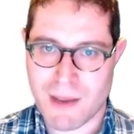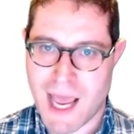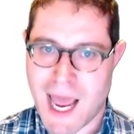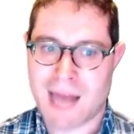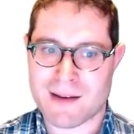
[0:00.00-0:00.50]

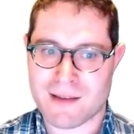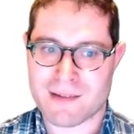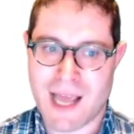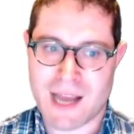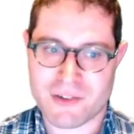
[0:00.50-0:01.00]
at doesn't
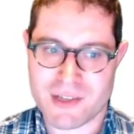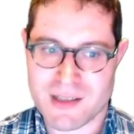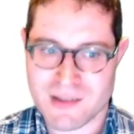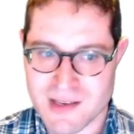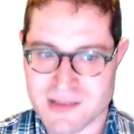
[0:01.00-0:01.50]
actually
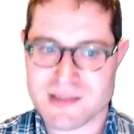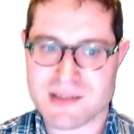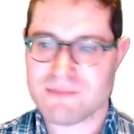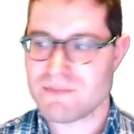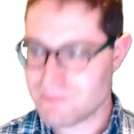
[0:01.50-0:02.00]
exist,
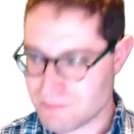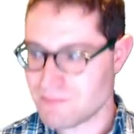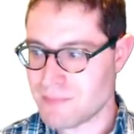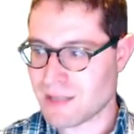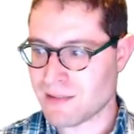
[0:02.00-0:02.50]

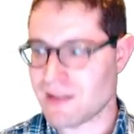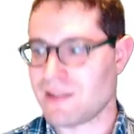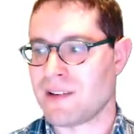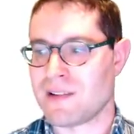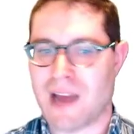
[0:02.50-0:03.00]
makes sense
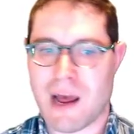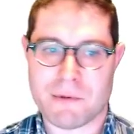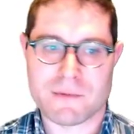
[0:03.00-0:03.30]
to stop.